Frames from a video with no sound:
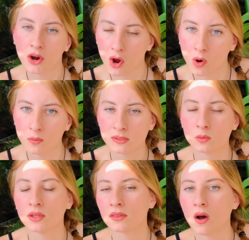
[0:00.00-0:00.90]
homes
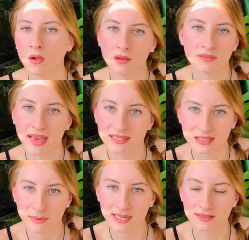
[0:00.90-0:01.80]
with all of that
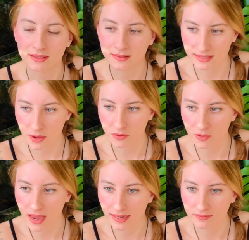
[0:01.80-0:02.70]
space down the
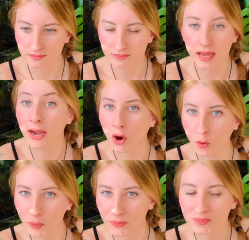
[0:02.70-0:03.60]
line, I
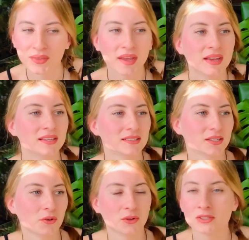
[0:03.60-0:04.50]
hope.
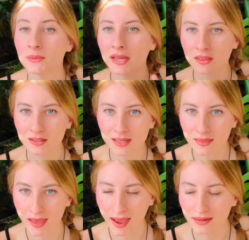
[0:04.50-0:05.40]
So those are my thoughts
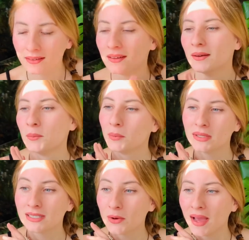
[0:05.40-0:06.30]
on that. But
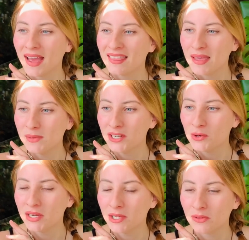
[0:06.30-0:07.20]
please go ahead, let me know
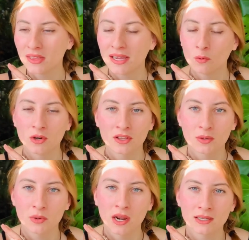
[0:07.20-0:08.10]
what you think. What
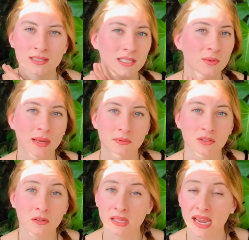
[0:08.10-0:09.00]
other products do you
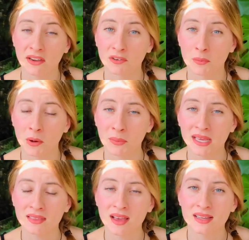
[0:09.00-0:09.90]
absolutely hate for ball
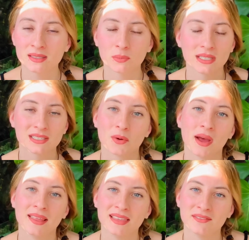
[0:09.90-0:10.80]
pythons? Please go
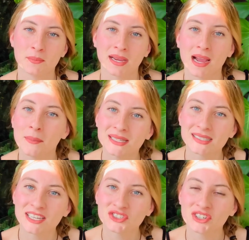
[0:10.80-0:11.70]
ahead and leave it in my comment
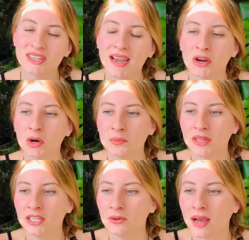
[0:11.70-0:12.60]
section. I hope
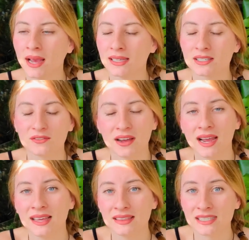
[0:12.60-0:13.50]
that you guys
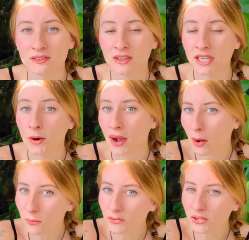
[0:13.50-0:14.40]
find this video
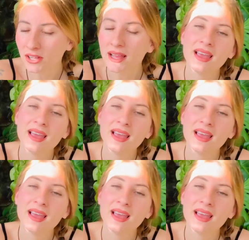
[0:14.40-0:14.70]
helpful,